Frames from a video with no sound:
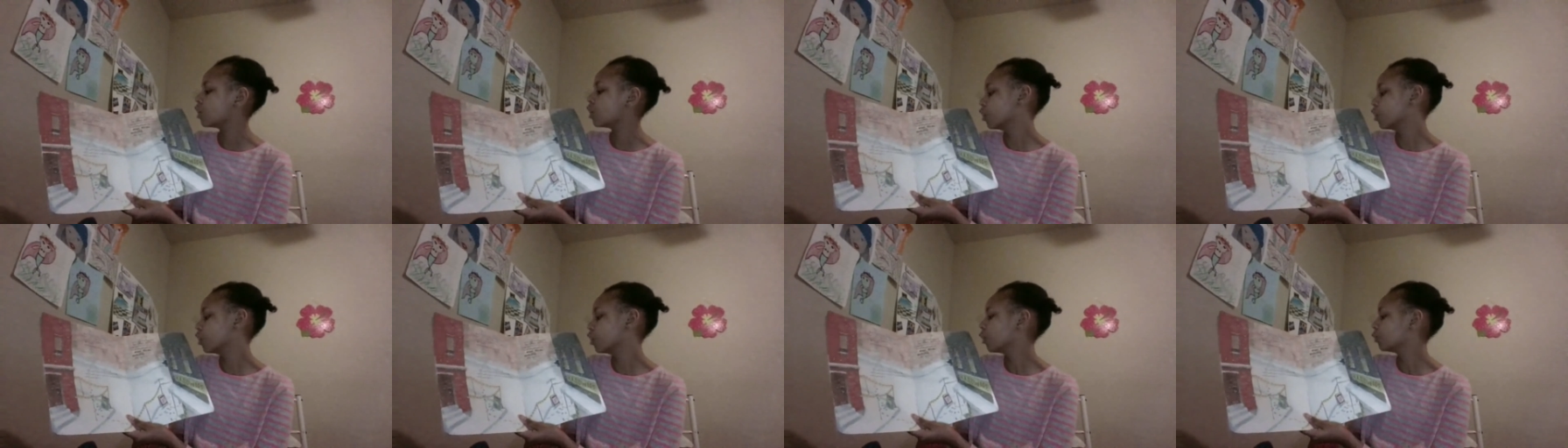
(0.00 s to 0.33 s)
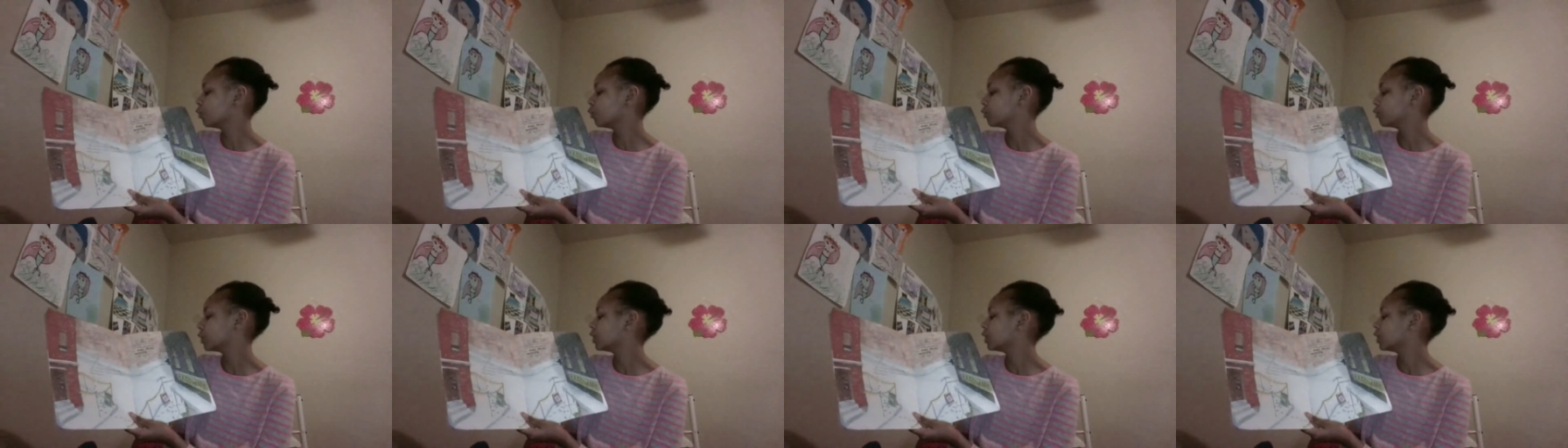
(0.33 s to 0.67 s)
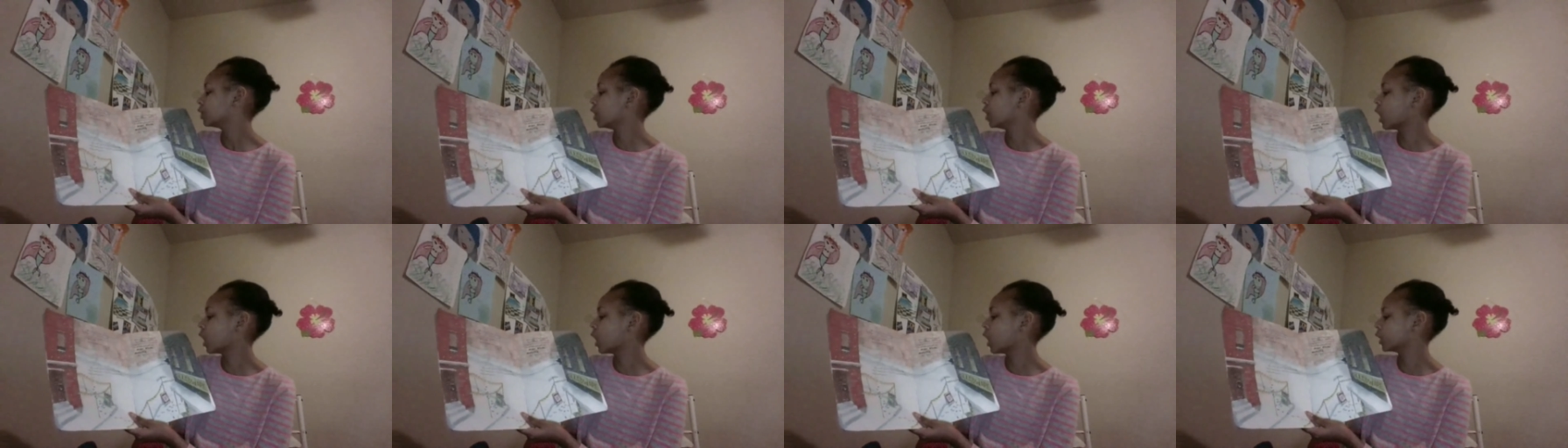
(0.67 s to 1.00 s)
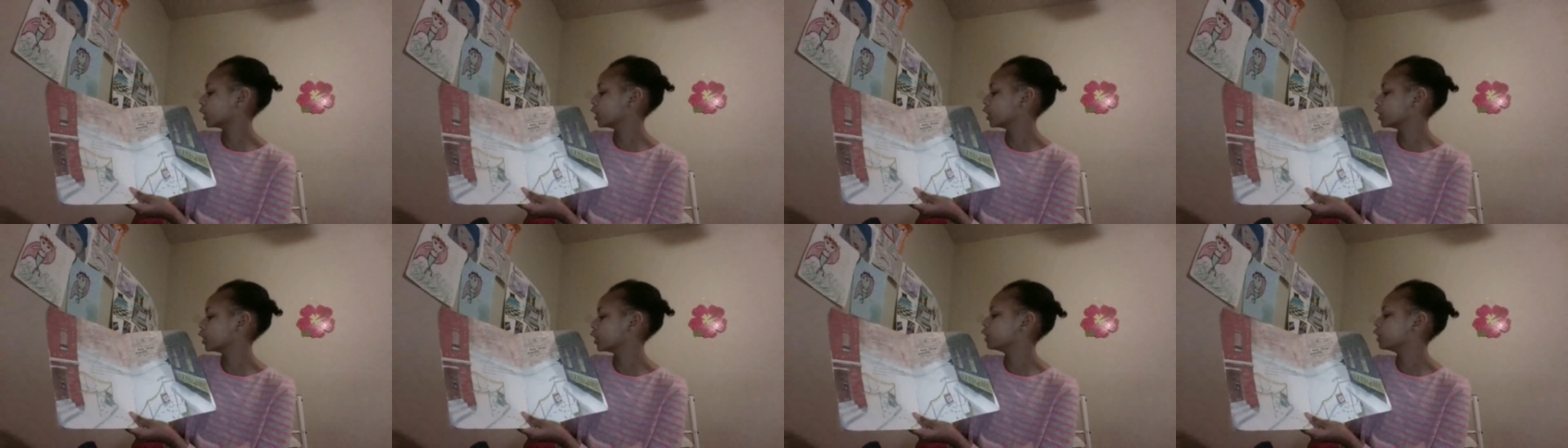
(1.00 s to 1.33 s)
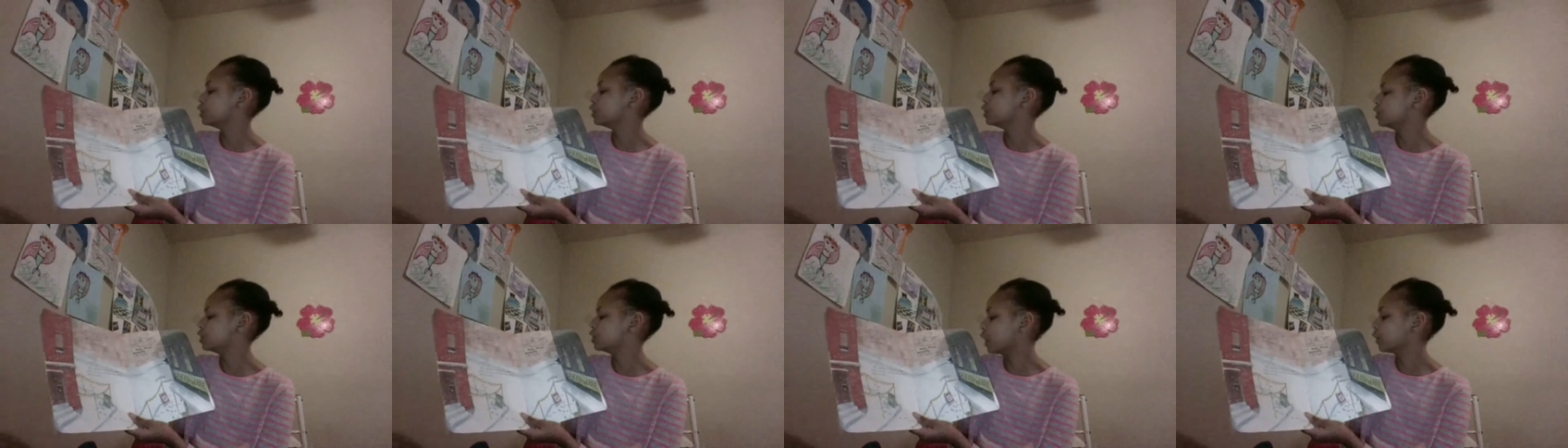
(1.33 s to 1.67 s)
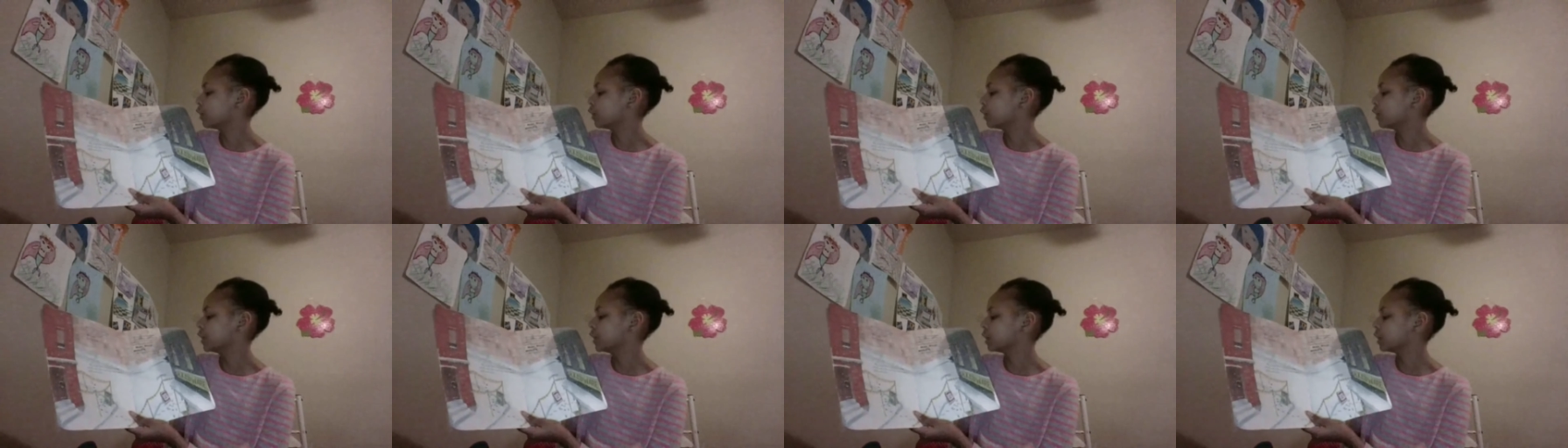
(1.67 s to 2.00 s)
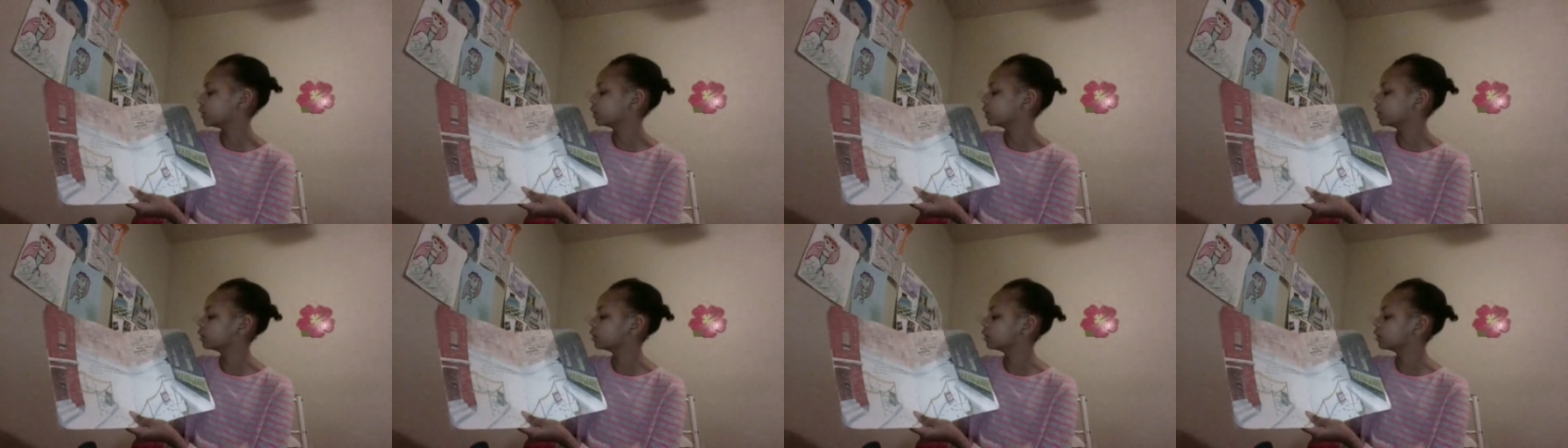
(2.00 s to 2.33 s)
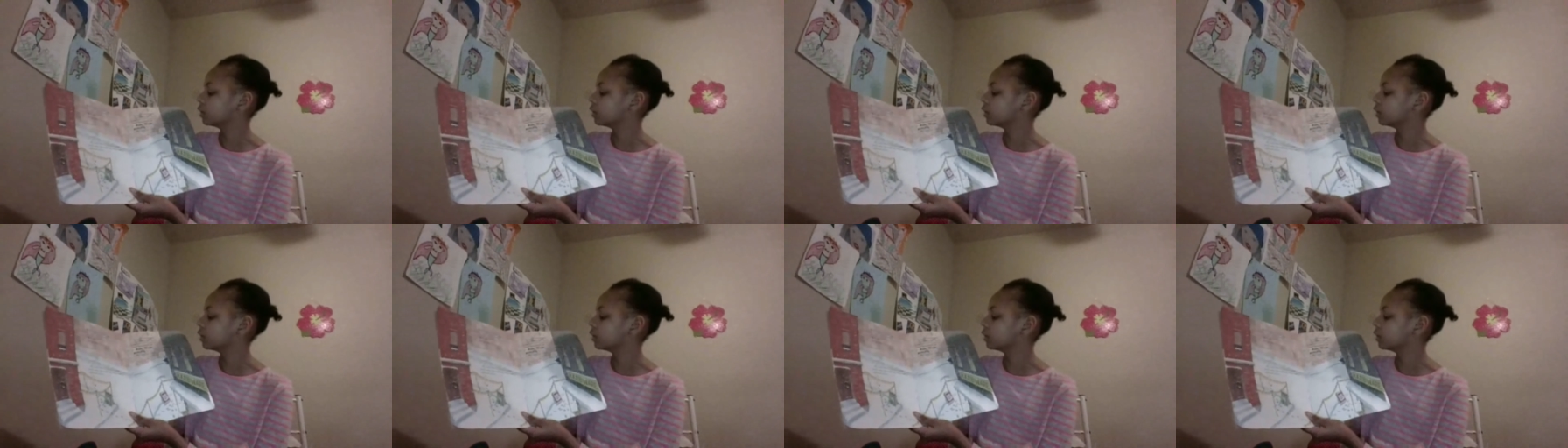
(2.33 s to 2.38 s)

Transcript: Nope, not a nothing,